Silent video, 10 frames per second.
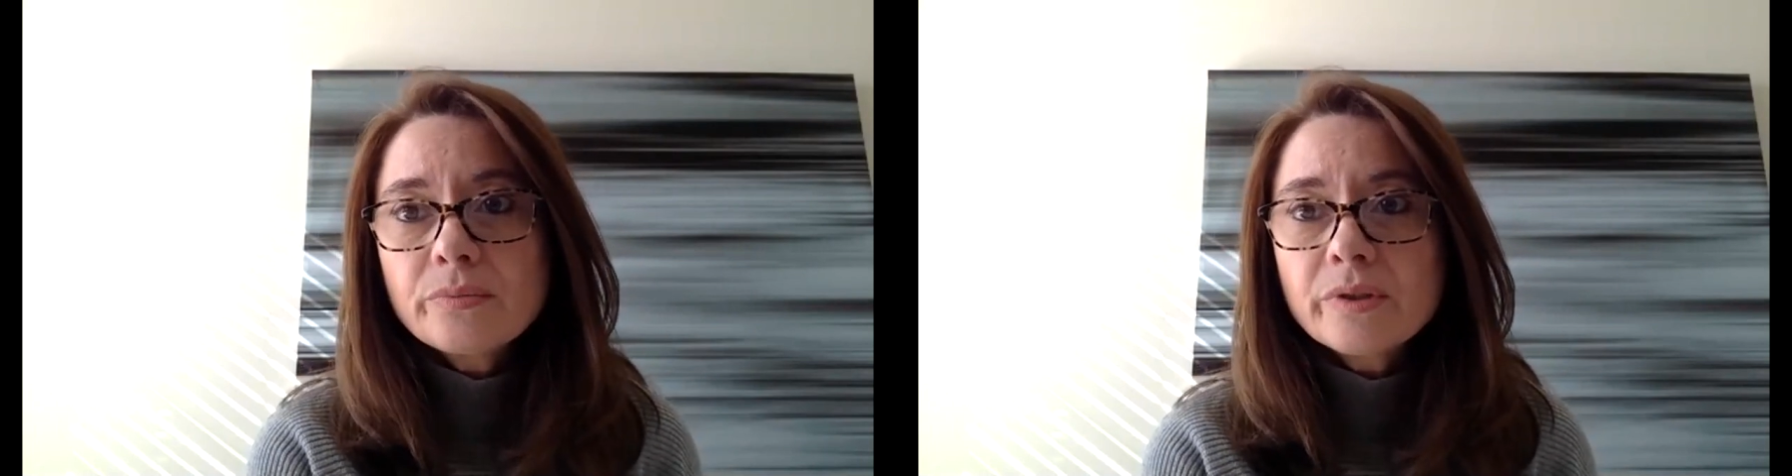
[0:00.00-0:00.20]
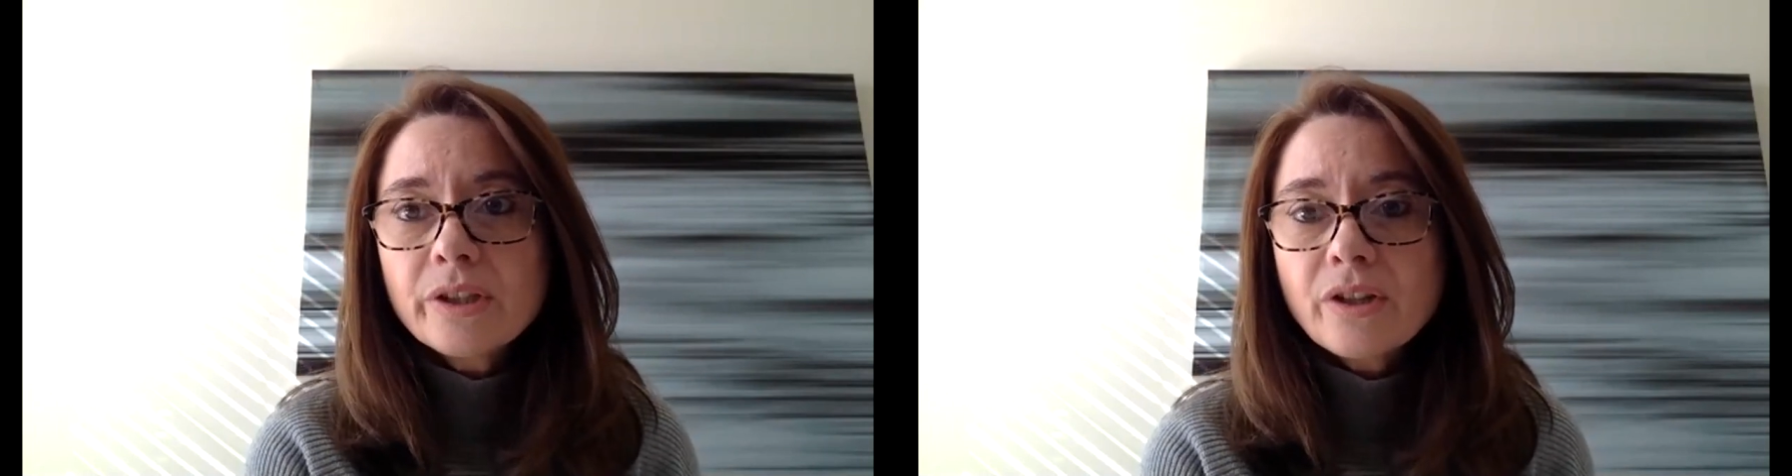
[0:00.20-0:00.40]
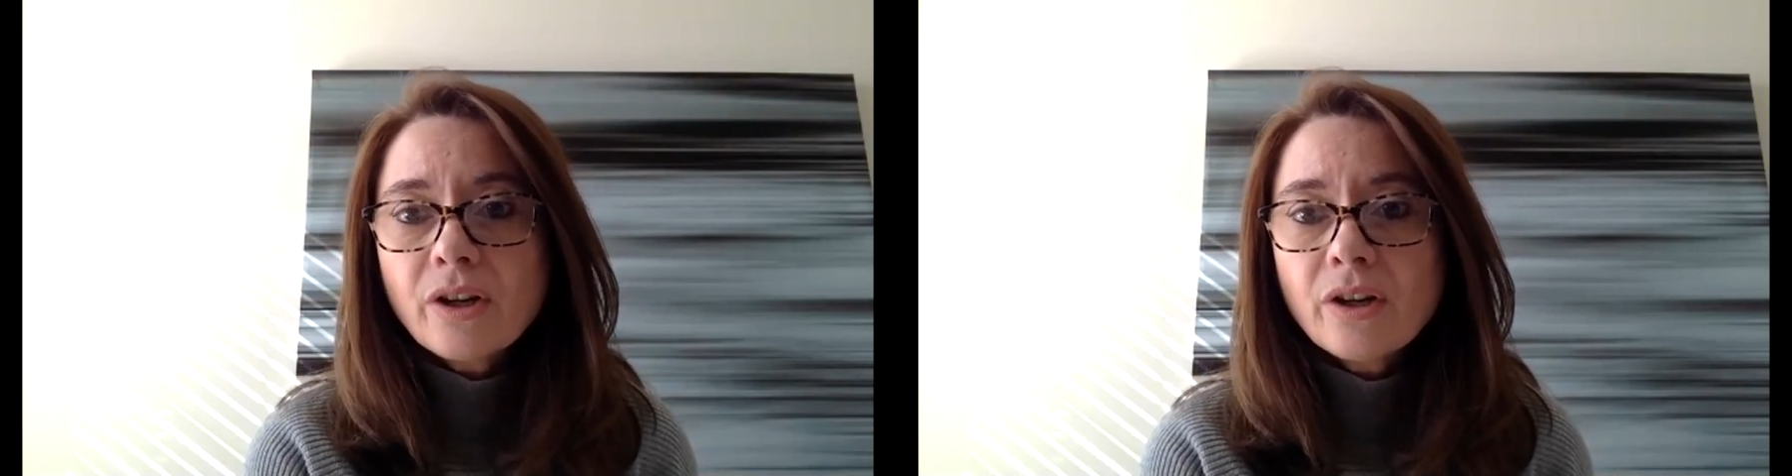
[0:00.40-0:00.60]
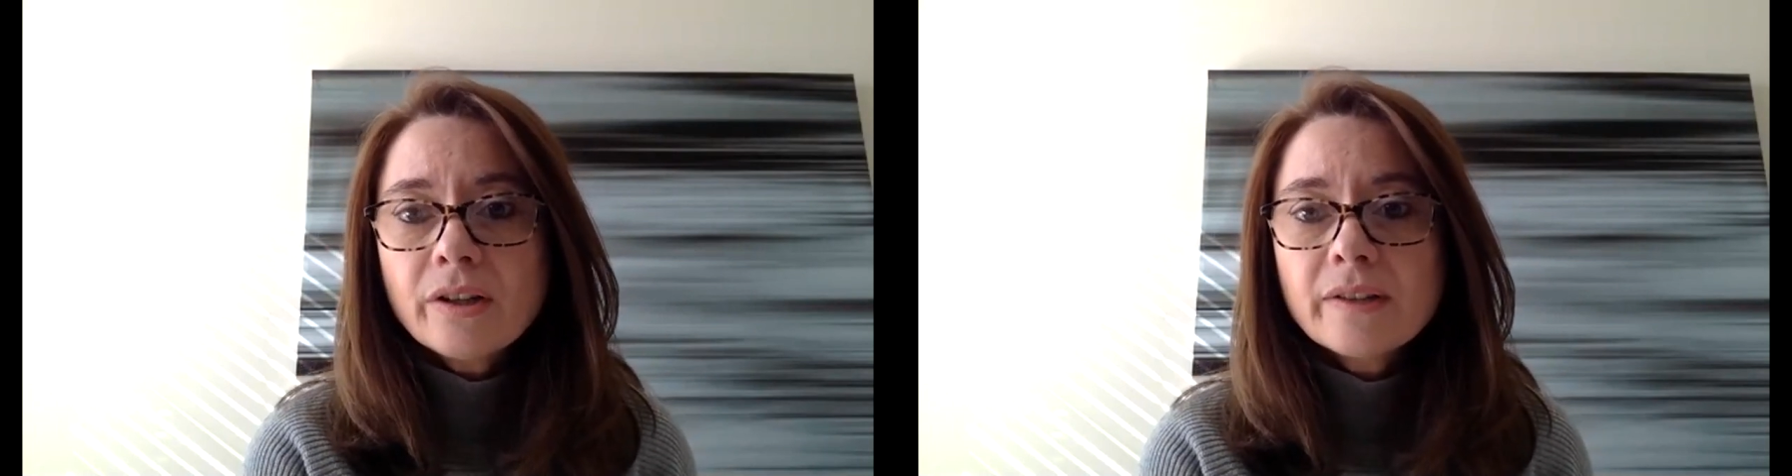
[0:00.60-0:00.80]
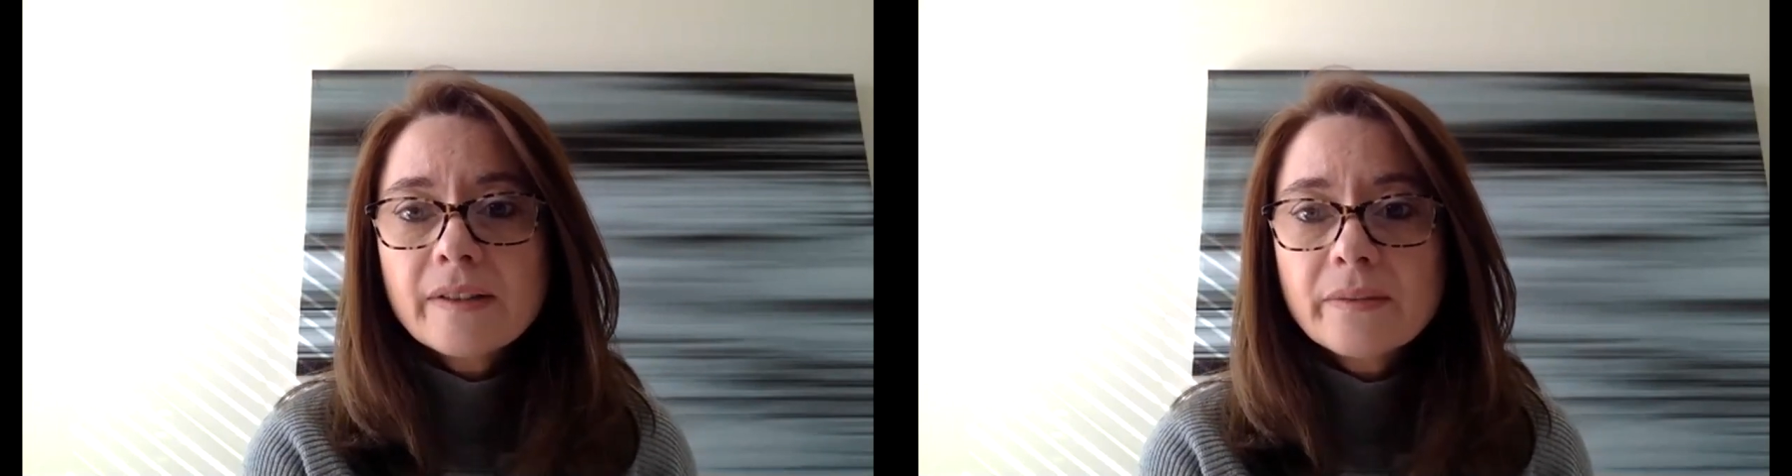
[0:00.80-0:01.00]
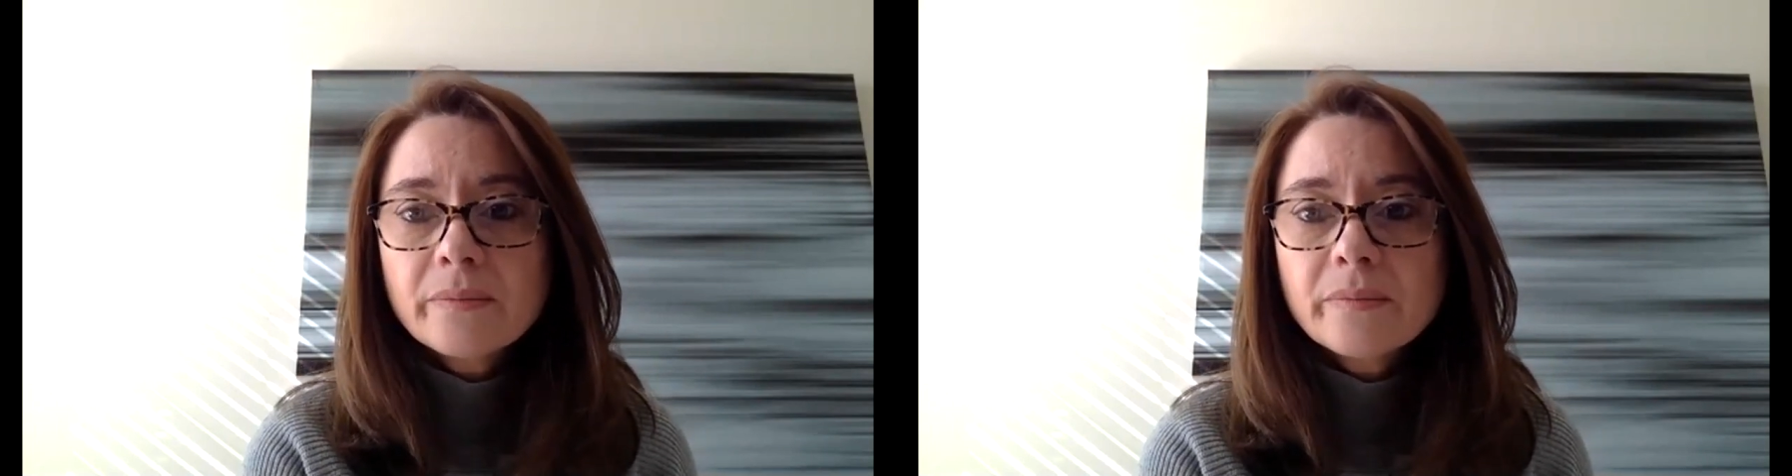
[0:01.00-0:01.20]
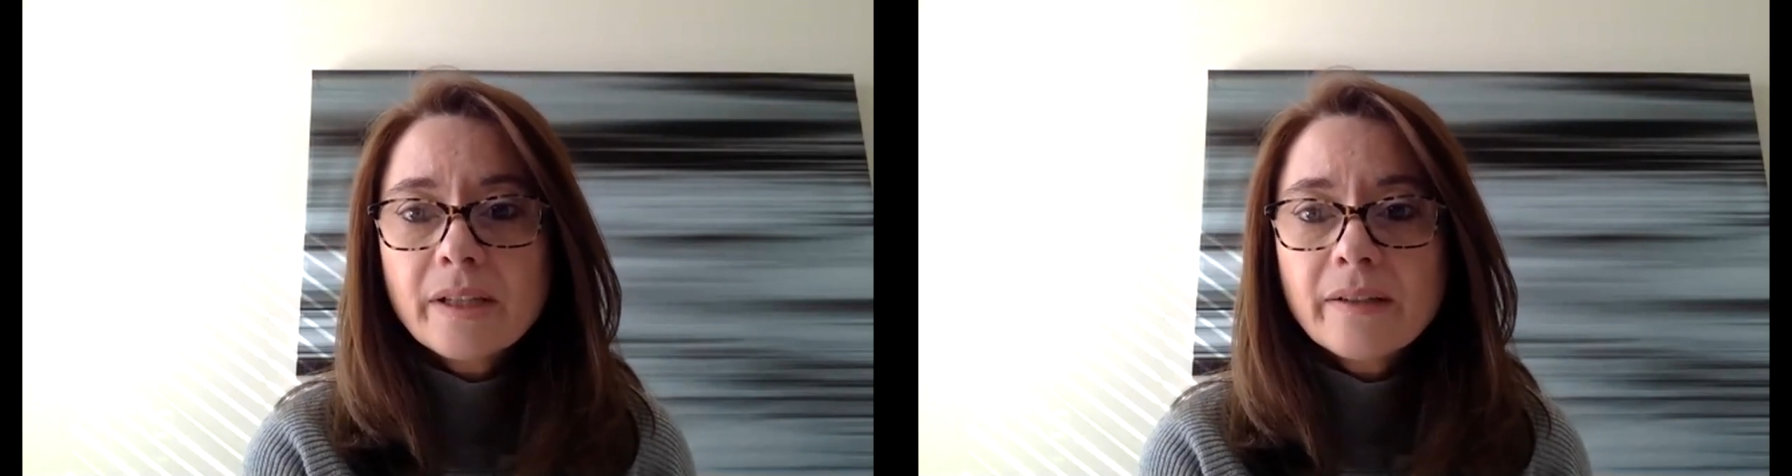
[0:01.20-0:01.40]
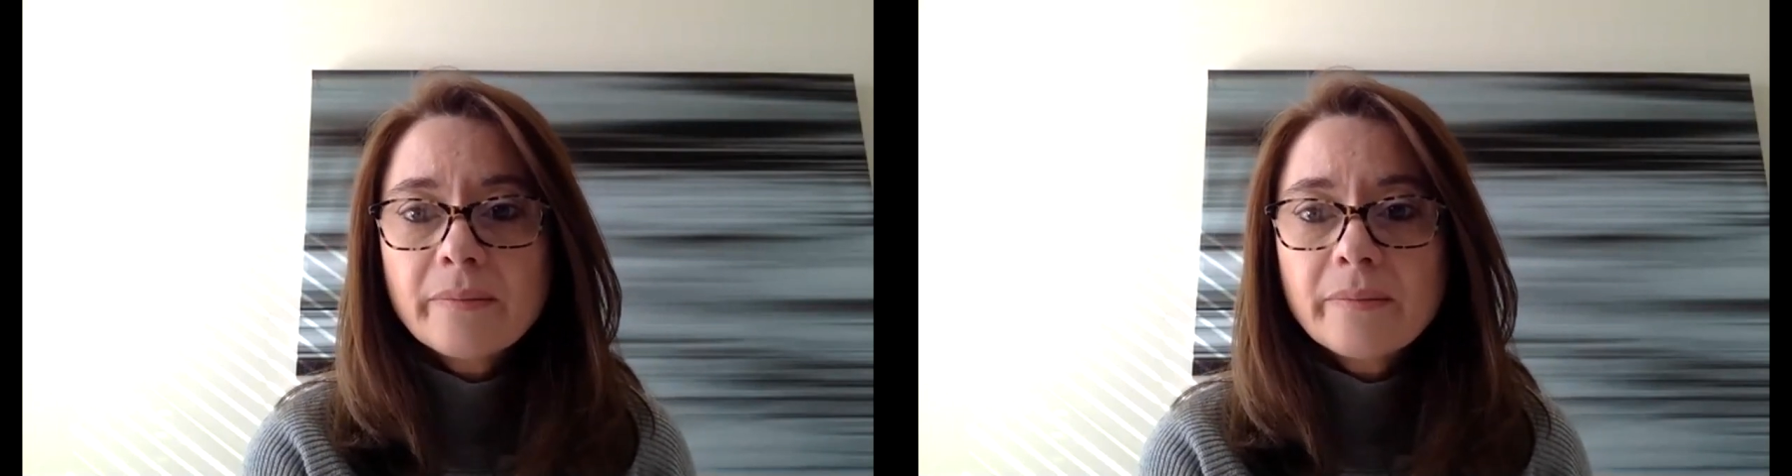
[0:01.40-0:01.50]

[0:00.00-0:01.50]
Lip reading: there are some